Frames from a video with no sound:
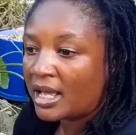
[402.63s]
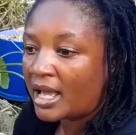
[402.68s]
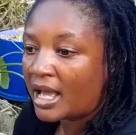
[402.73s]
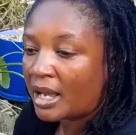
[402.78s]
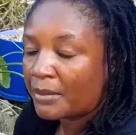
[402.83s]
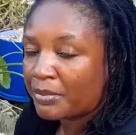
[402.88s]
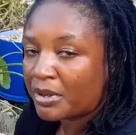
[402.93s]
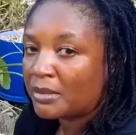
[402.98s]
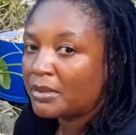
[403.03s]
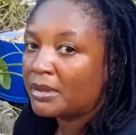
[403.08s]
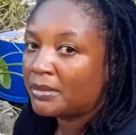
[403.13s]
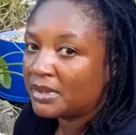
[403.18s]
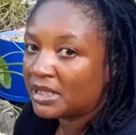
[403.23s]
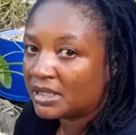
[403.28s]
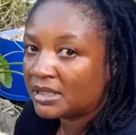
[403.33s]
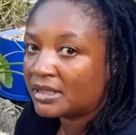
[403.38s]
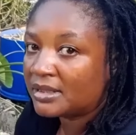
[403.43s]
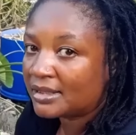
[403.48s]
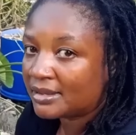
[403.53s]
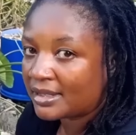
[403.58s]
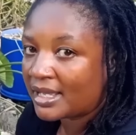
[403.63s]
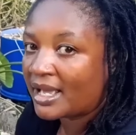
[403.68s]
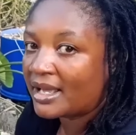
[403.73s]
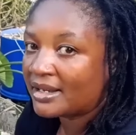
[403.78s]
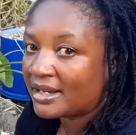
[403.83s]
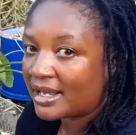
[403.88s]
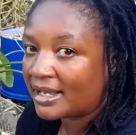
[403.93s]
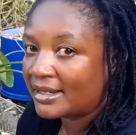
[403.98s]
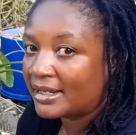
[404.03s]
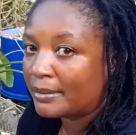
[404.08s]
I probably can
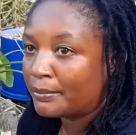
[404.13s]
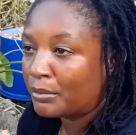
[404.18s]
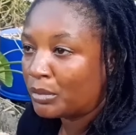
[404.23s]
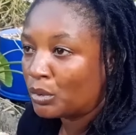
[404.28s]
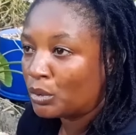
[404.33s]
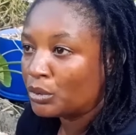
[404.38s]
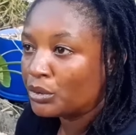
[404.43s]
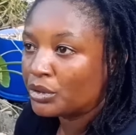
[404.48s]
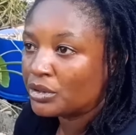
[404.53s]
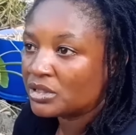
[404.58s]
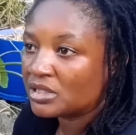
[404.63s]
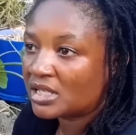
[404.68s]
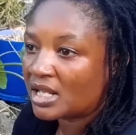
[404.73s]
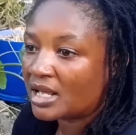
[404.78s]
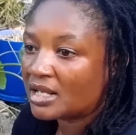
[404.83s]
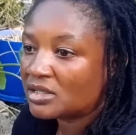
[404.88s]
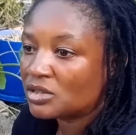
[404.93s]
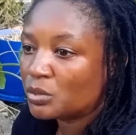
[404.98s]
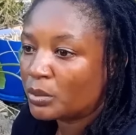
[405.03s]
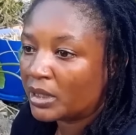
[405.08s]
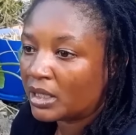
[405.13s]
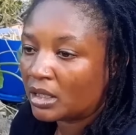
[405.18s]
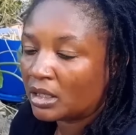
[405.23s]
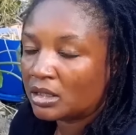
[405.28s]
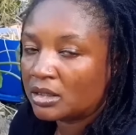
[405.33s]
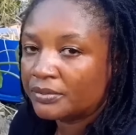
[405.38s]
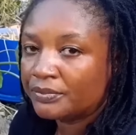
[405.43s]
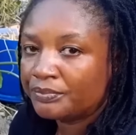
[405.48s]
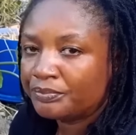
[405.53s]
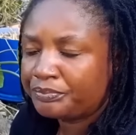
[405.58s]
add a bonus as
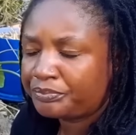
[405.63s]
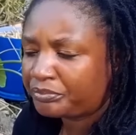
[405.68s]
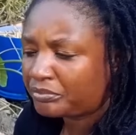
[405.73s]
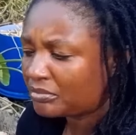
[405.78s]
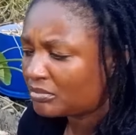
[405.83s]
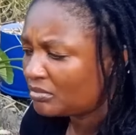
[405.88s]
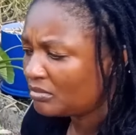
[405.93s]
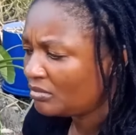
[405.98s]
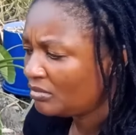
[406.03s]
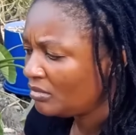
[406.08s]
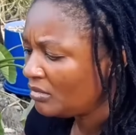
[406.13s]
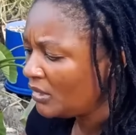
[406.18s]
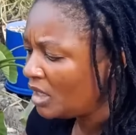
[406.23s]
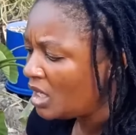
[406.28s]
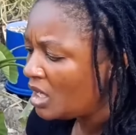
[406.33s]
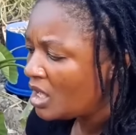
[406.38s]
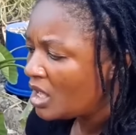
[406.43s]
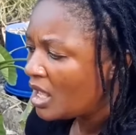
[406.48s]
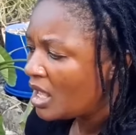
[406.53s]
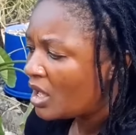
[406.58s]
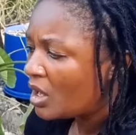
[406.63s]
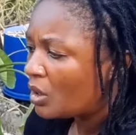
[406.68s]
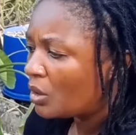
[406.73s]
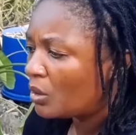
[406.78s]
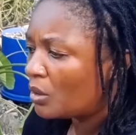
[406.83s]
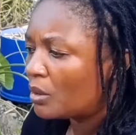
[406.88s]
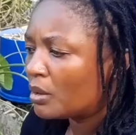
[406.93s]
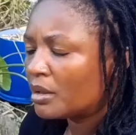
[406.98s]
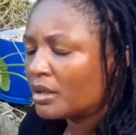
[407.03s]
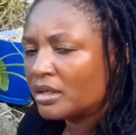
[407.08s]
well,
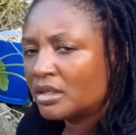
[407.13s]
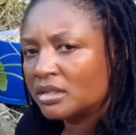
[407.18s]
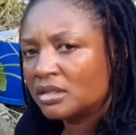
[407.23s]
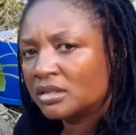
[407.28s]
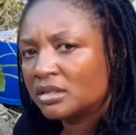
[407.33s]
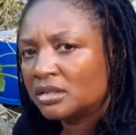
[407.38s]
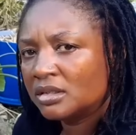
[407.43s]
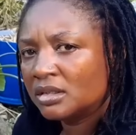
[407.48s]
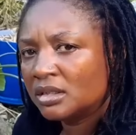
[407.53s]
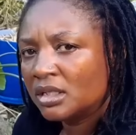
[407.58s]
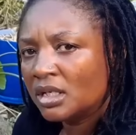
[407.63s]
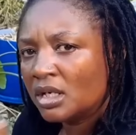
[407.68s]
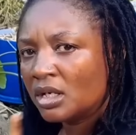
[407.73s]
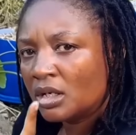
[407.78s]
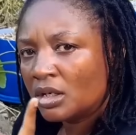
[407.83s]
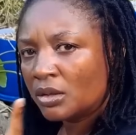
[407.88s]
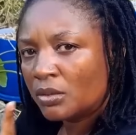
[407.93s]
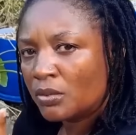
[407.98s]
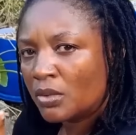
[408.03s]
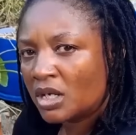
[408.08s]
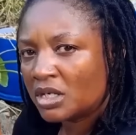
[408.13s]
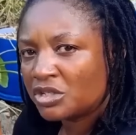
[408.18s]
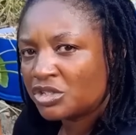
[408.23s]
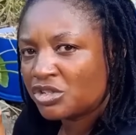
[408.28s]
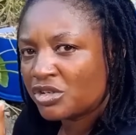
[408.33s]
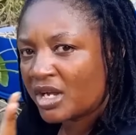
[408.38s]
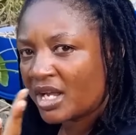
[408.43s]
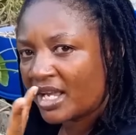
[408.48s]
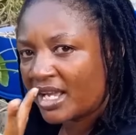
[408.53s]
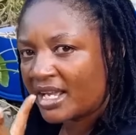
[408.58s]
or 1
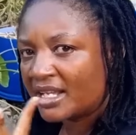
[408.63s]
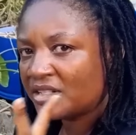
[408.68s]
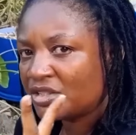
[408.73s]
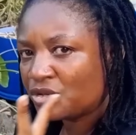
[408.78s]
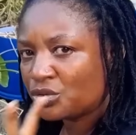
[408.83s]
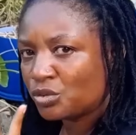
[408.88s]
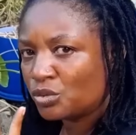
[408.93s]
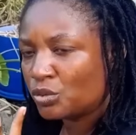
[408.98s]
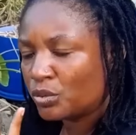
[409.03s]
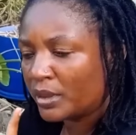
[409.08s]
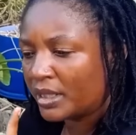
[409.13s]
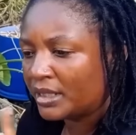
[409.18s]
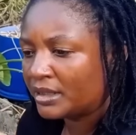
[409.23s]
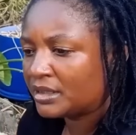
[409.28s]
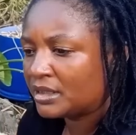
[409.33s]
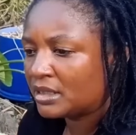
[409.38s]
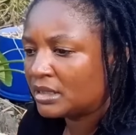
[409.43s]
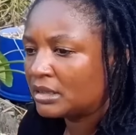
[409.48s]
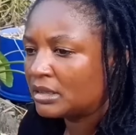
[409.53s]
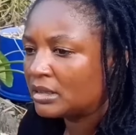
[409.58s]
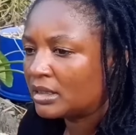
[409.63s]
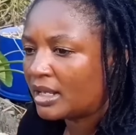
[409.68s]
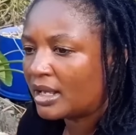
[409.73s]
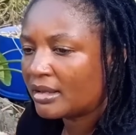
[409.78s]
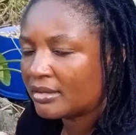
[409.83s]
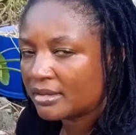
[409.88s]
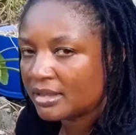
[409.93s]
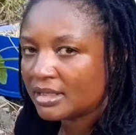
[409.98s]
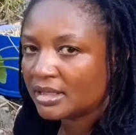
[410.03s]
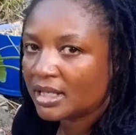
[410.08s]
dry and 2 wet. I
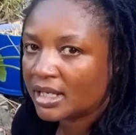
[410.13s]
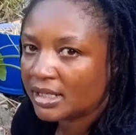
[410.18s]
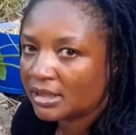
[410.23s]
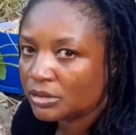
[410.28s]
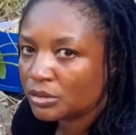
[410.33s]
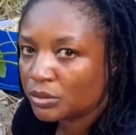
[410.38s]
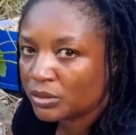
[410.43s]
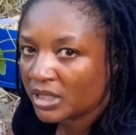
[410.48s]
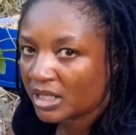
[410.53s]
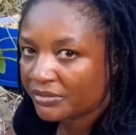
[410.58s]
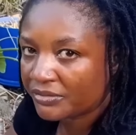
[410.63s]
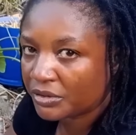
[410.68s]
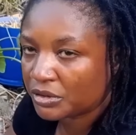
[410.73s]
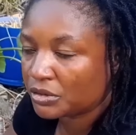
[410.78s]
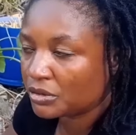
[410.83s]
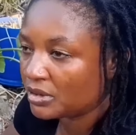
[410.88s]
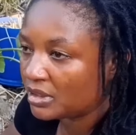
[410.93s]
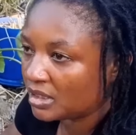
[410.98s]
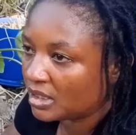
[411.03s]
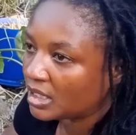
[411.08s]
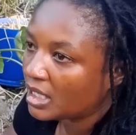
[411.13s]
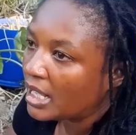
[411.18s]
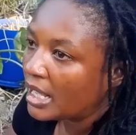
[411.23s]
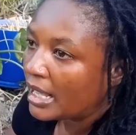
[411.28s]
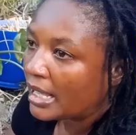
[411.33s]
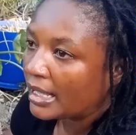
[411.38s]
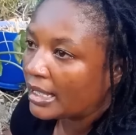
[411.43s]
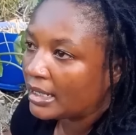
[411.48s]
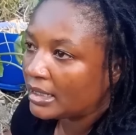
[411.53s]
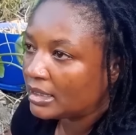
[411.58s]
think I'll do that for today
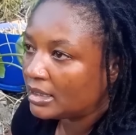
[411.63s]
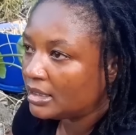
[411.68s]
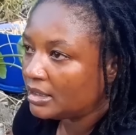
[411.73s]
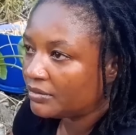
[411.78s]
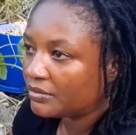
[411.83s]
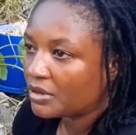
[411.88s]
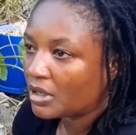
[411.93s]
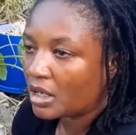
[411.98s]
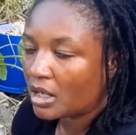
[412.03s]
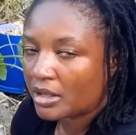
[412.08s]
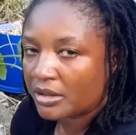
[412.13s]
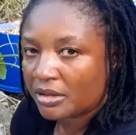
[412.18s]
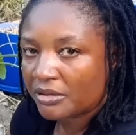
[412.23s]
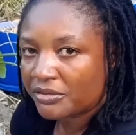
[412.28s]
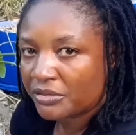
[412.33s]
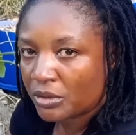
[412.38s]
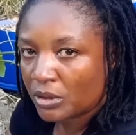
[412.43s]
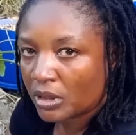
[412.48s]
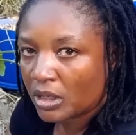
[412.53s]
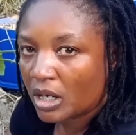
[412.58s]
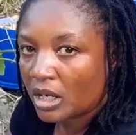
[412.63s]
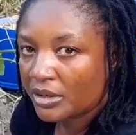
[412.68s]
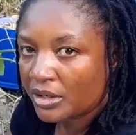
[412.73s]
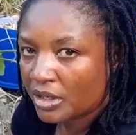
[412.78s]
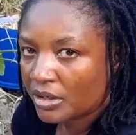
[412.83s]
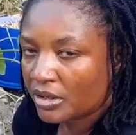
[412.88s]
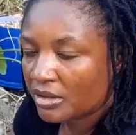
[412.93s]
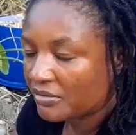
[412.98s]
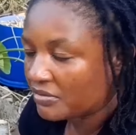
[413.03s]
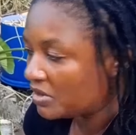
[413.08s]
and leave the other for
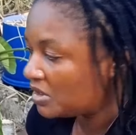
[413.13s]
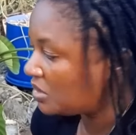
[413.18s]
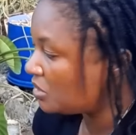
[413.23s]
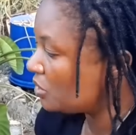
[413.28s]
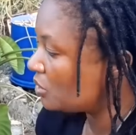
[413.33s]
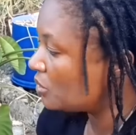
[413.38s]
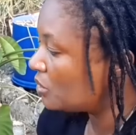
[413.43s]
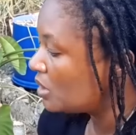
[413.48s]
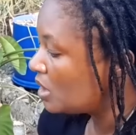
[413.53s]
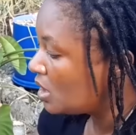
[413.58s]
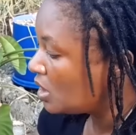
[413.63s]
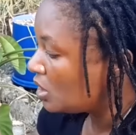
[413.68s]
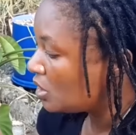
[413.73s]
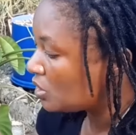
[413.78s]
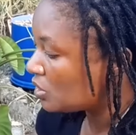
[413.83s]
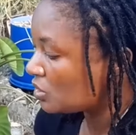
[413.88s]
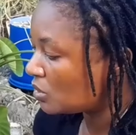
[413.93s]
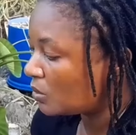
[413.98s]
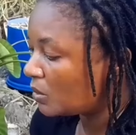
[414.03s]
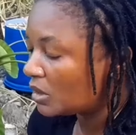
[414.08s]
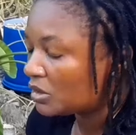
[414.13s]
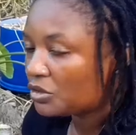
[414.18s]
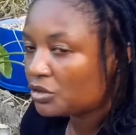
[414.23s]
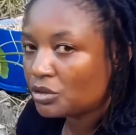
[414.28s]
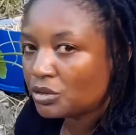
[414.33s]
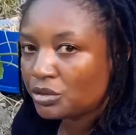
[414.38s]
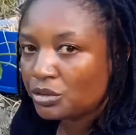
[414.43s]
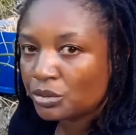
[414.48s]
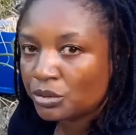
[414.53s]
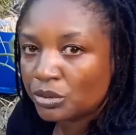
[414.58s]
another video. So what you
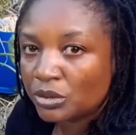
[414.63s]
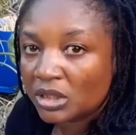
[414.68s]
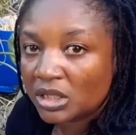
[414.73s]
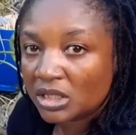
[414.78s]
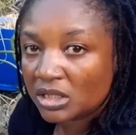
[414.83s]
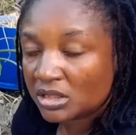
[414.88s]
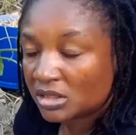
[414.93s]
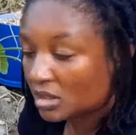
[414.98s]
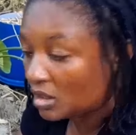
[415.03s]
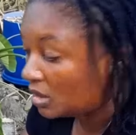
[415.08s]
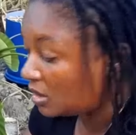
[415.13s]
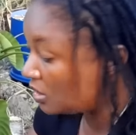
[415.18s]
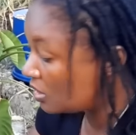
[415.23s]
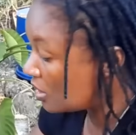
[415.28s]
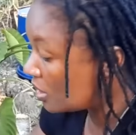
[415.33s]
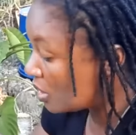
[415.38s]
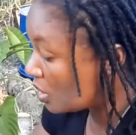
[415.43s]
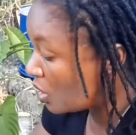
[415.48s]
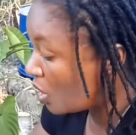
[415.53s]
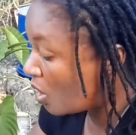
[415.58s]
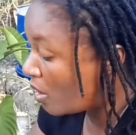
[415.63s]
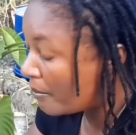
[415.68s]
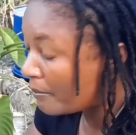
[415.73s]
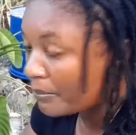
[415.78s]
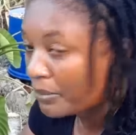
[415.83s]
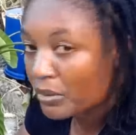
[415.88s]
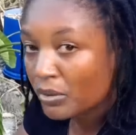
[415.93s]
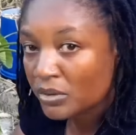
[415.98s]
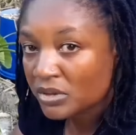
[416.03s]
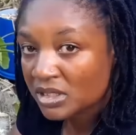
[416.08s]
do is in your
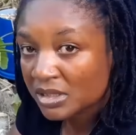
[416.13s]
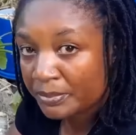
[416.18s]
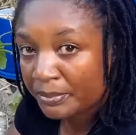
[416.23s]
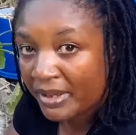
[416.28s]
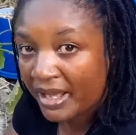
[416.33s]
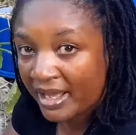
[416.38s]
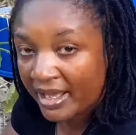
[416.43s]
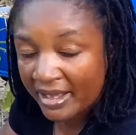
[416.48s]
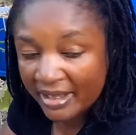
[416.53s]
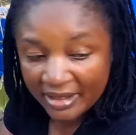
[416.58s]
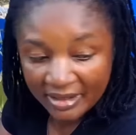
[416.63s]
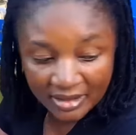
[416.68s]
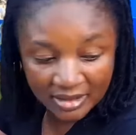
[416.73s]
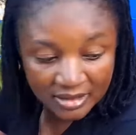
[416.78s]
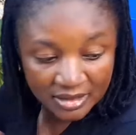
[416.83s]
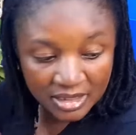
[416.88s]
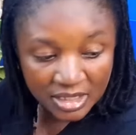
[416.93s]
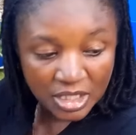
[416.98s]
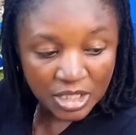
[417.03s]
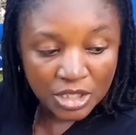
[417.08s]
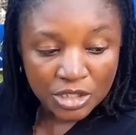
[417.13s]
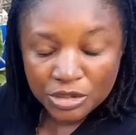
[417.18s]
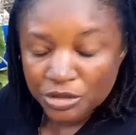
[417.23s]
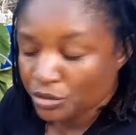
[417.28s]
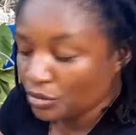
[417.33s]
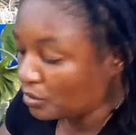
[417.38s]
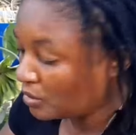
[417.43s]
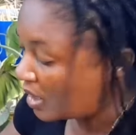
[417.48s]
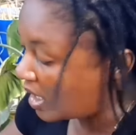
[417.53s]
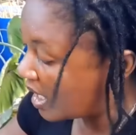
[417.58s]
compost pile,
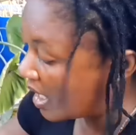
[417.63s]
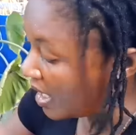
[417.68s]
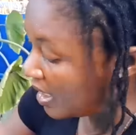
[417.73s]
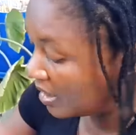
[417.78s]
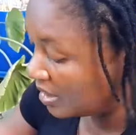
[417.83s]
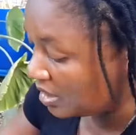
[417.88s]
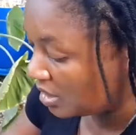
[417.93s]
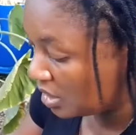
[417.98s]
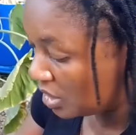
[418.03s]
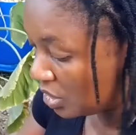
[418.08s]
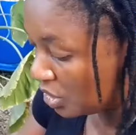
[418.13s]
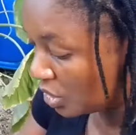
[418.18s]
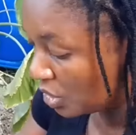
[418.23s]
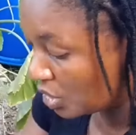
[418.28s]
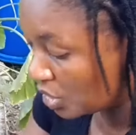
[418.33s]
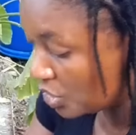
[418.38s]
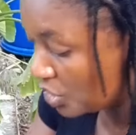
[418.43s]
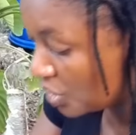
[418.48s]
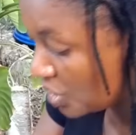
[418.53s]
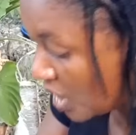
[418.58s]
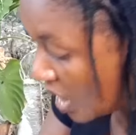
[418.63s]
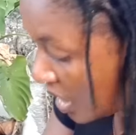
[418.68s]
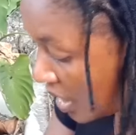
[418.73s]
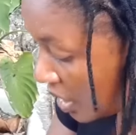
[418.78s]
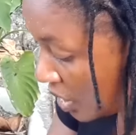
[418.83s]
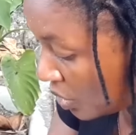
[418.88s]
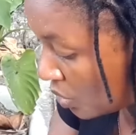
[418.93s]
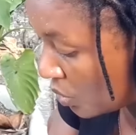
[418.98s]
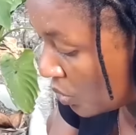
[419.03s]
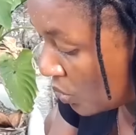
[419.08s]
you add your
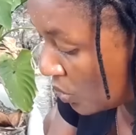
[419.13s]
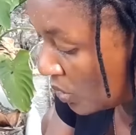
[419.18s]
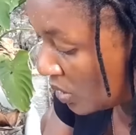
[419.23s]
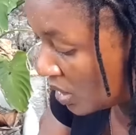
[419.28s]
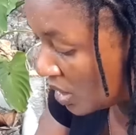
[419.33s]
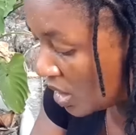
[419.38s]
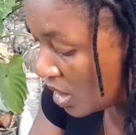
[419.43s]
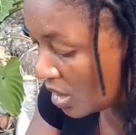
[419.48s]
charcoal.